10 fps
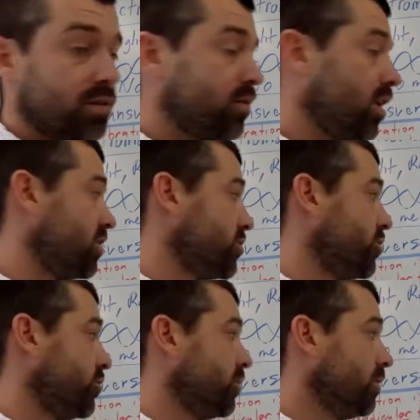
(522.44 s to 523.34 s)
of
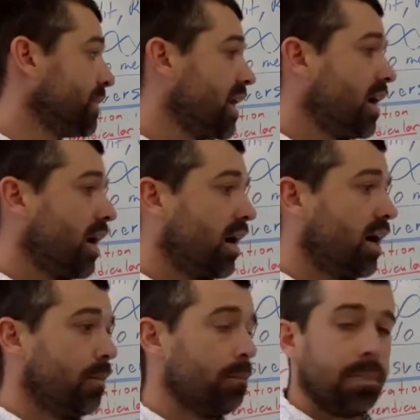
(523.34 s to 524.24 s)
longitudinal.
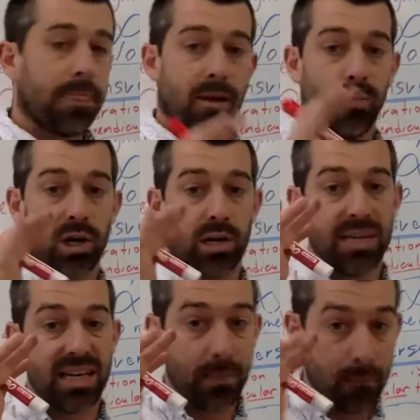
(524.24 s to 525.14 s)
We're gonna
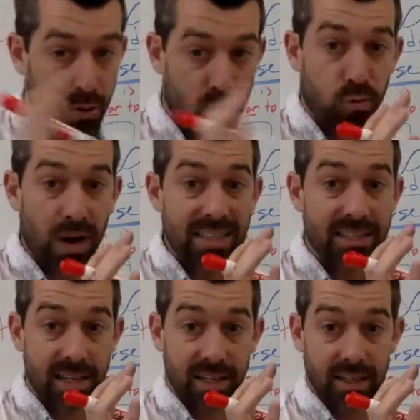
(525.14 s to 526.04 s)
be
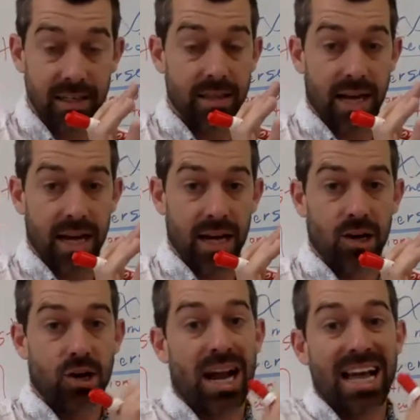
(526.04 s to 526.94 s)
compressing the
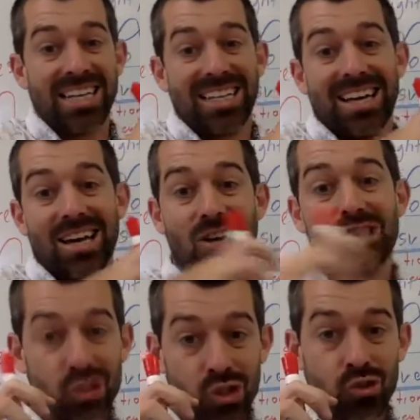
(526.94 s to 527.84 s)
air and
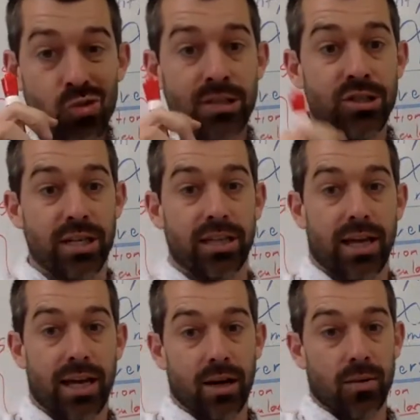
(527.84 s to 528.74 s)
stretching
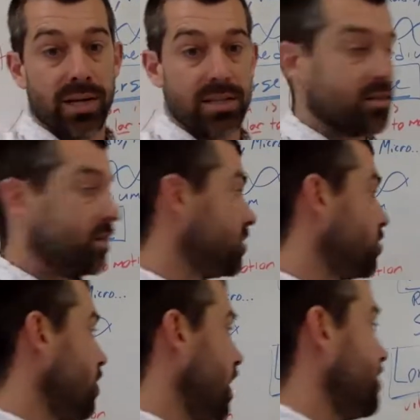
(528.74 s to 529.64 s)
the air, basically. So
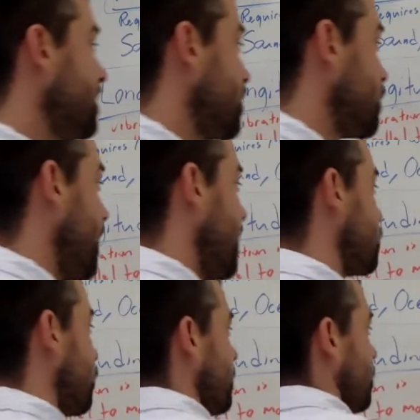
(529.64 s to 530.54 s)
you have these
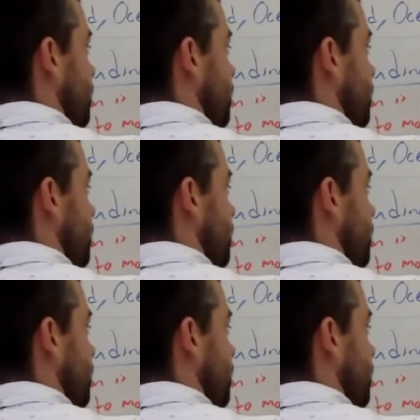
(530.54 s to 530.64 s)
spots where there's